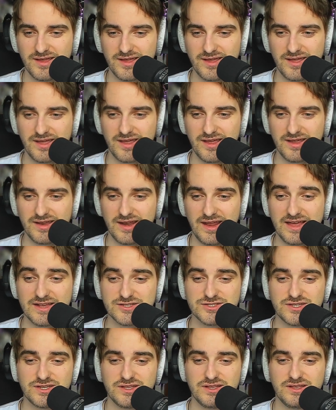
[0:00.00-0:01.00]
And as
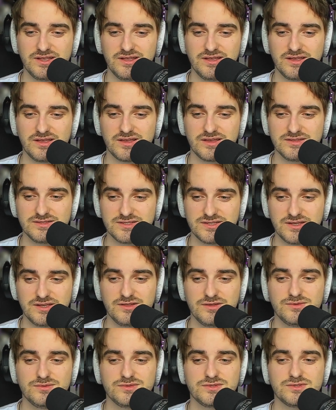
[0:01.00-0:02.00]
she
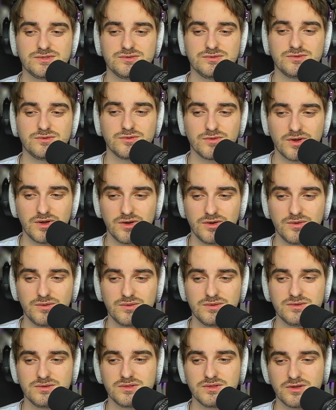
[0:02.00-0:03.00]
continues to
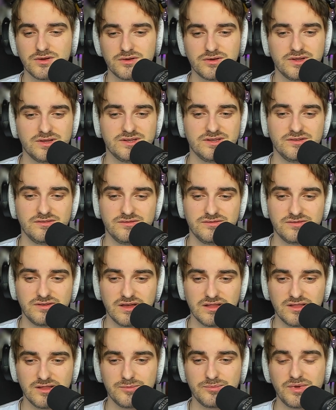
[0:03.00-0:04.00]
grow, learn, and
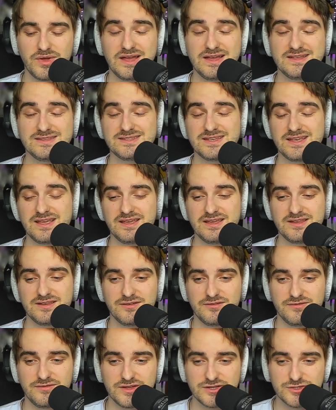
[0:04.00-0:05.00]
develop as an
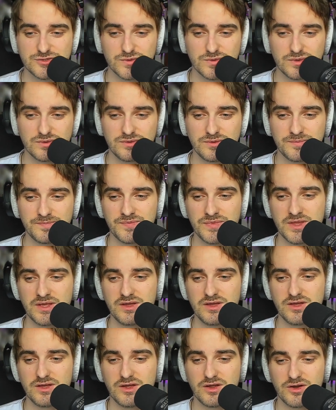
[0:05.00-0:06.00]
individual,
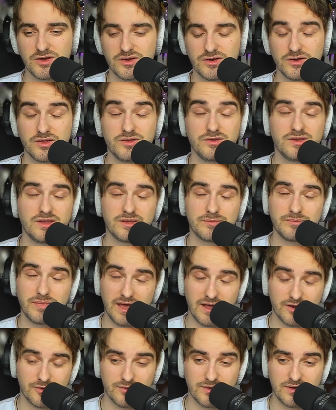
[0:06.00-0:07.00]
her unique
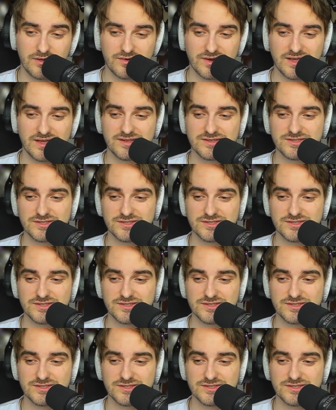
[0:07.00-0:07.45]
background and